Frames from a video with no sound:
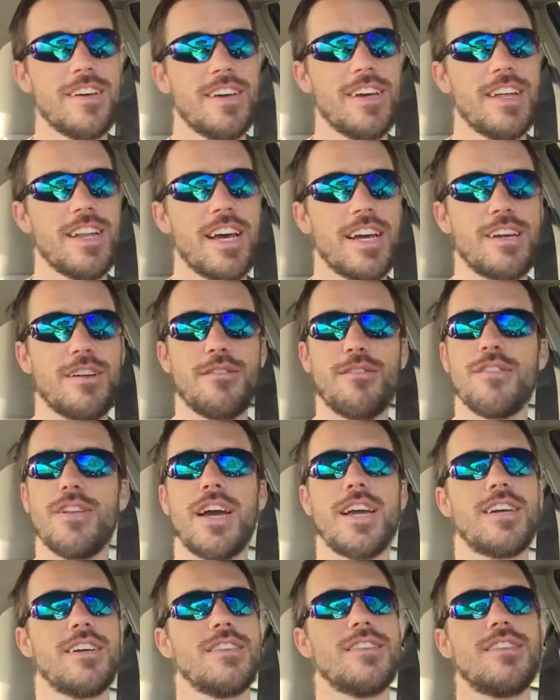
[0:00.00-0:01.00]
And I
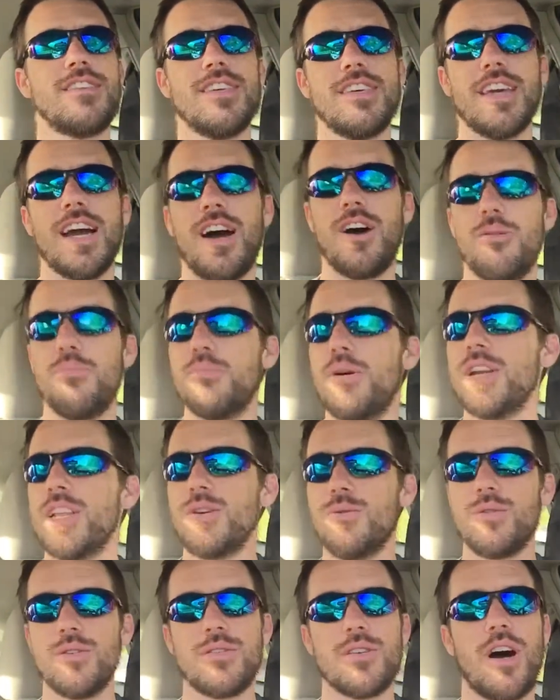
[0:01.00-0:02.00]
could see how money
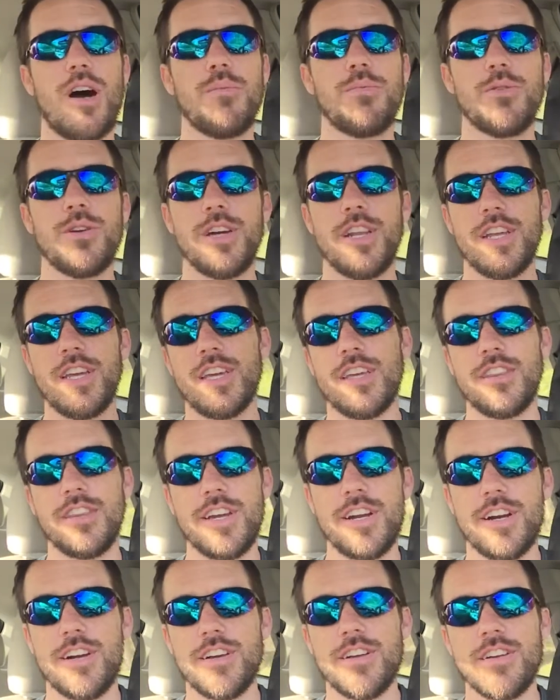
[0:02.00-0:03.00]
was operating in
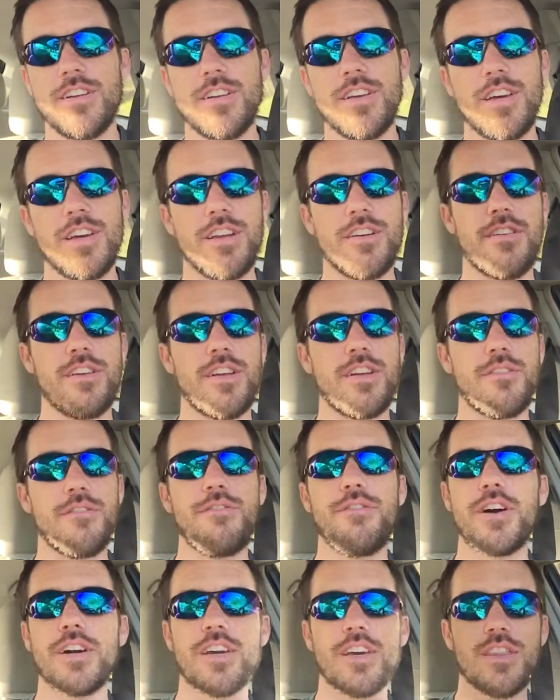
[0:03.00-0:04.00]
there and
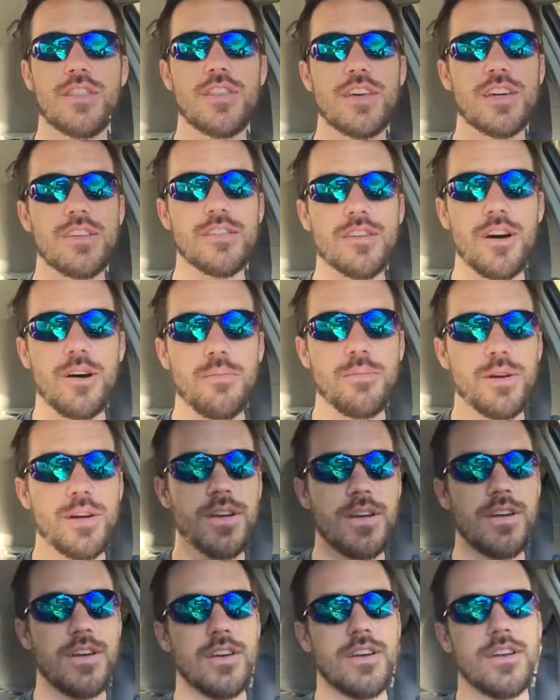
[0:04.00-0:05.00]
fucking things up.
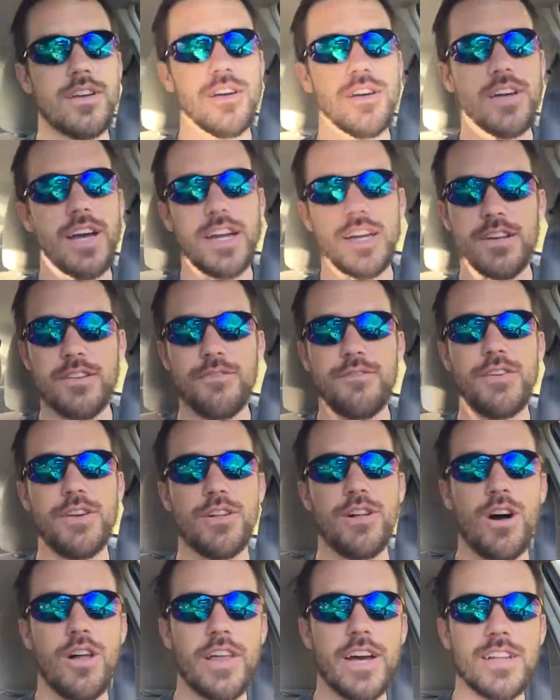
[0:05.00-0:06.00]
I could feel
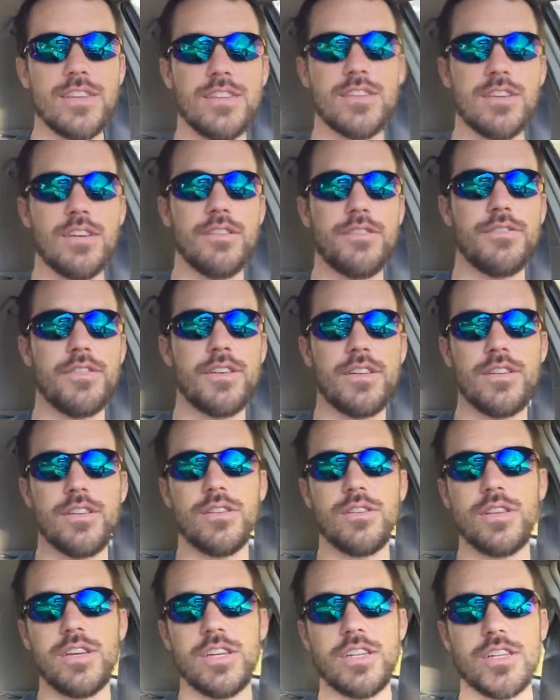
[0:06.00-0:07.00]
all that stuff.
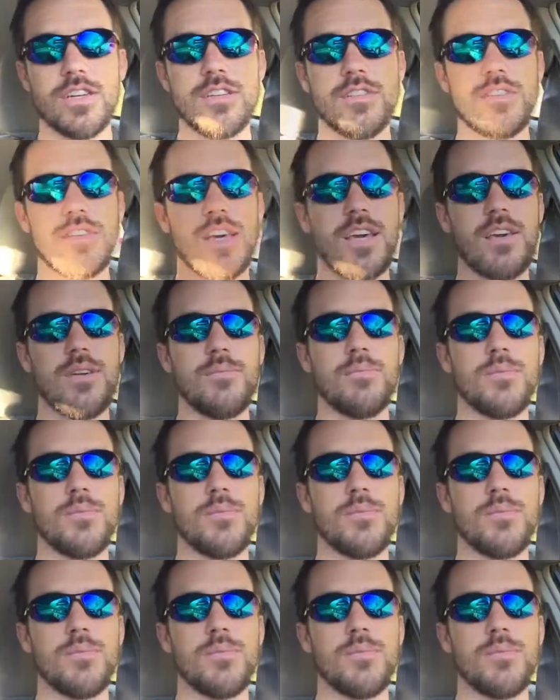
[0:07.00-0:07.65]
And LeChess came,